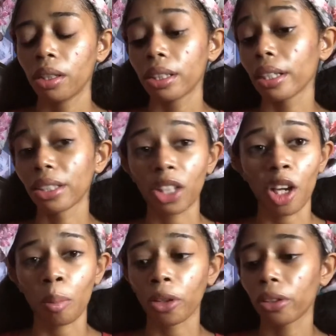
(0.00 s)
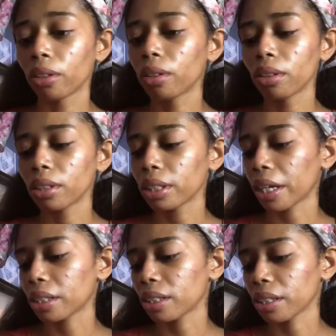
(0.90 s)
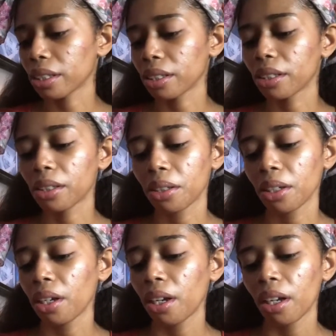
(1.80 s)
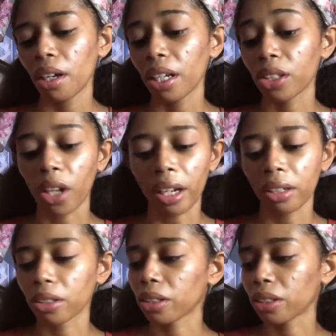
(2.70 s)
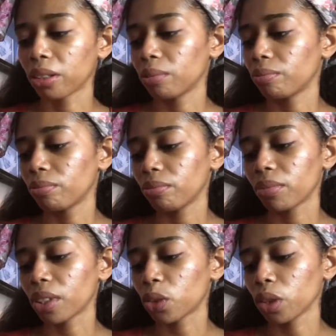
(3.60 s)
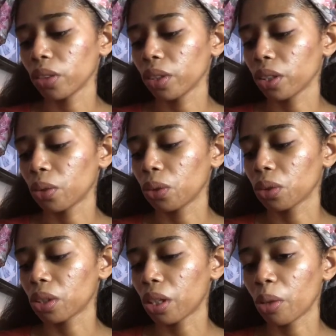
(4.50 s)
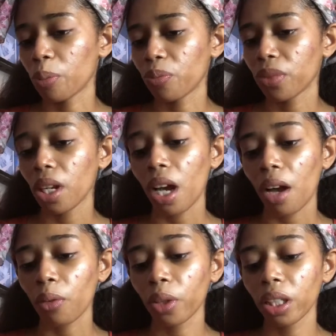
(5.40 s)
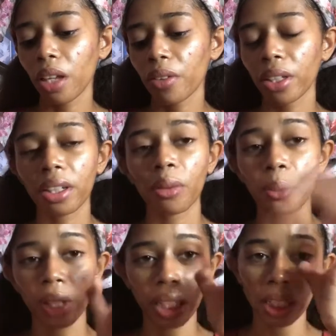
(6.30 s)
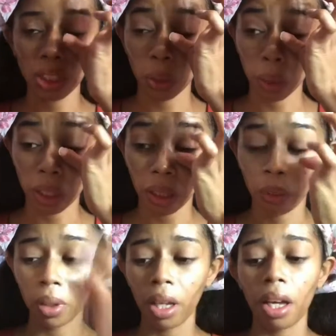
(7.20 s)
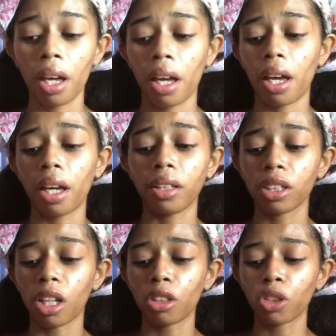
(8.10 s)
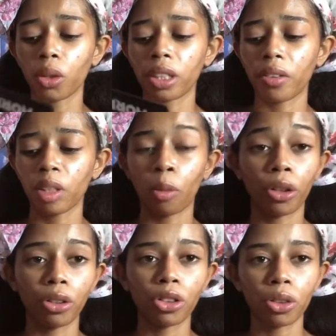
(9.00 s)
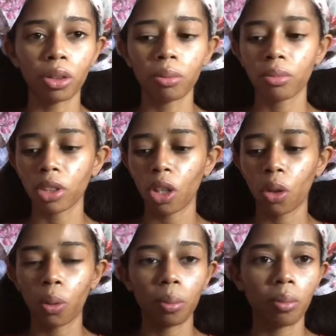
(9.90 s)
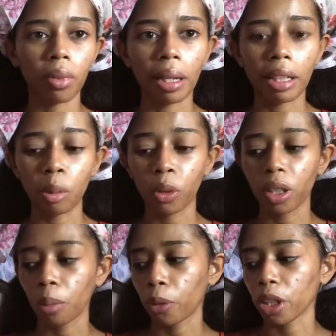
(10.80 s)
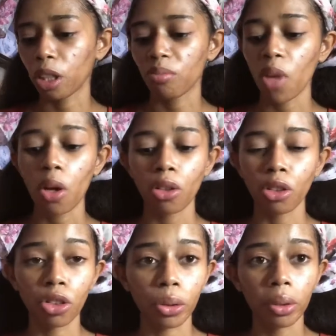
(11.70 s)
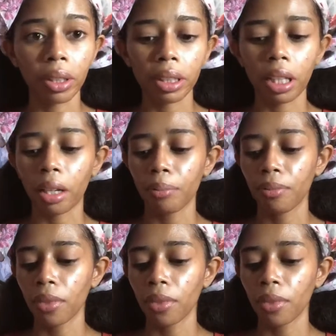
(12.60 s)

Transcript: Sledgehammer, Texas, Hitchhiker. It's really, really cool. So really love it. We're gonna get into it though. And this look story is definitely more neutral, so I'm gonna end up with a pretty neutral look today.